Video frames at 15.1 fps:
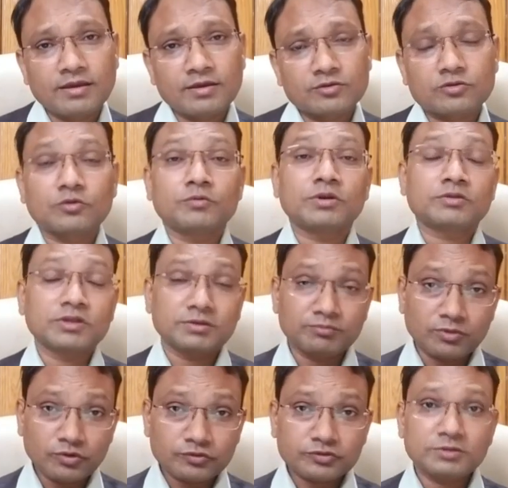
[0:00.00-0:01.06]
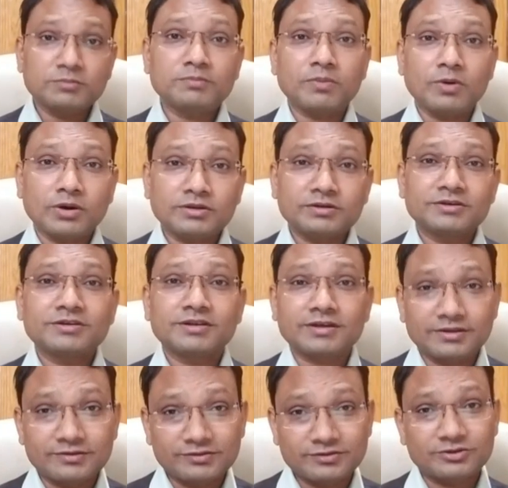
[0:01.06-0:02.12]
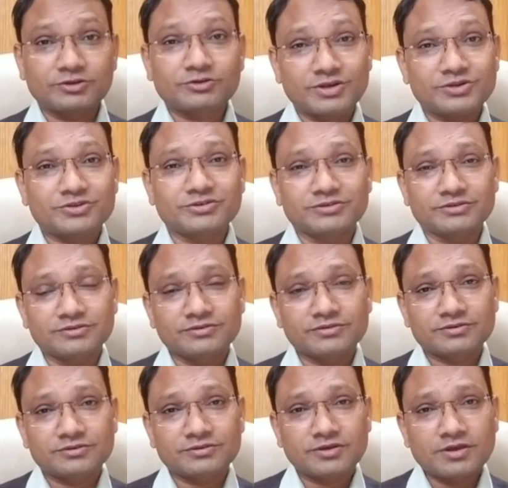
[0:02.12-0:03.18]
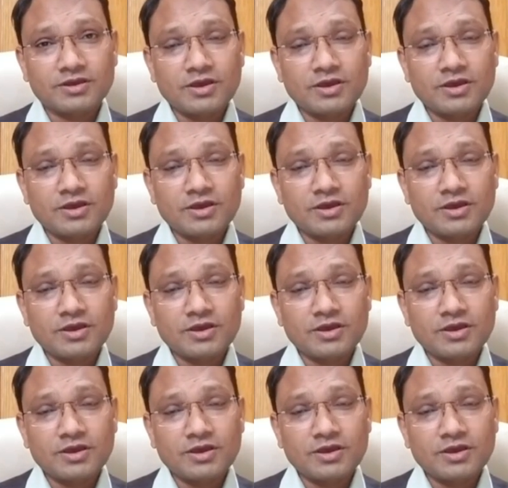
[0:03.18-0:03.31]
So one of the most important considerations